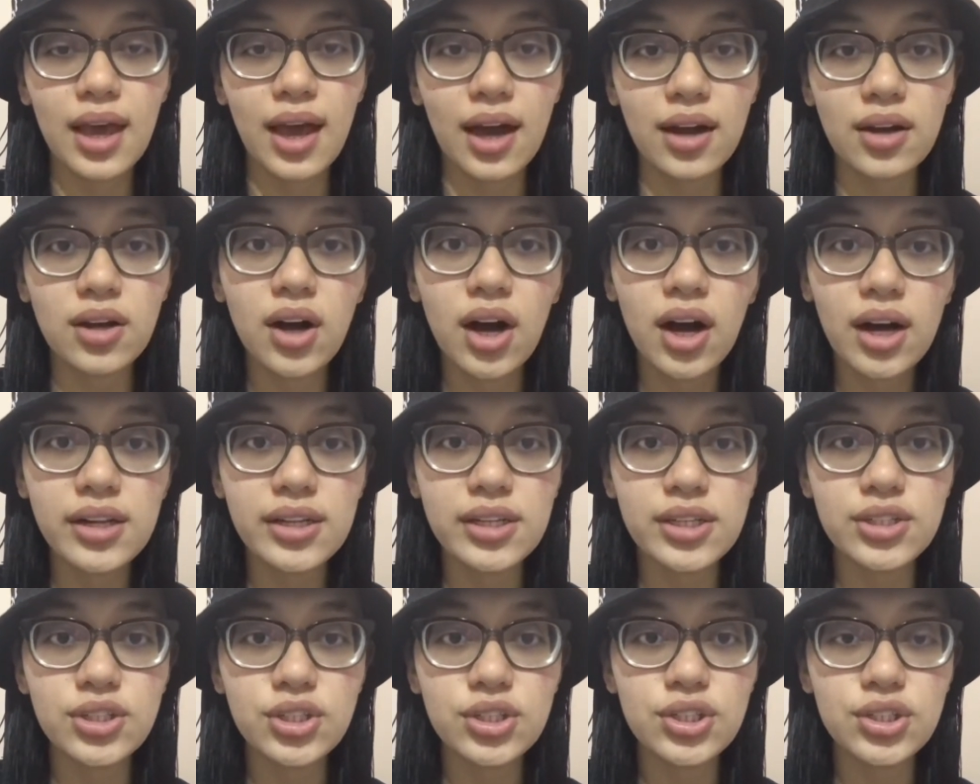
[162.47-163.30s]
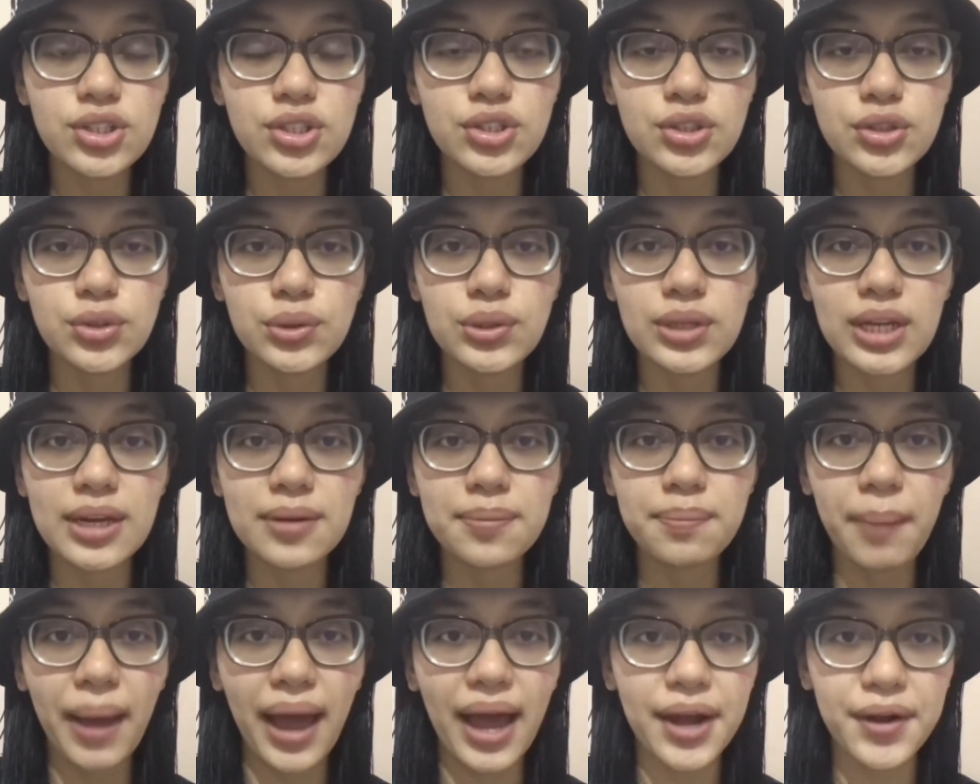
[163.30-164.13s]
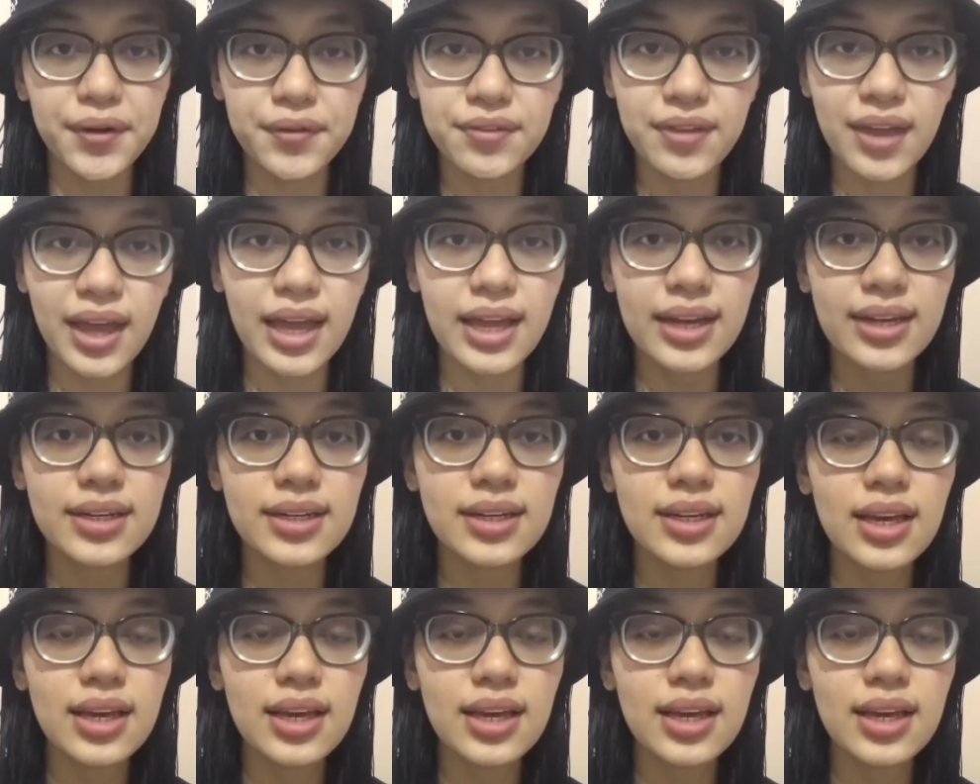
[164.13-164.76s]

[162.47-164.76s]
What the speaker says: college student back then,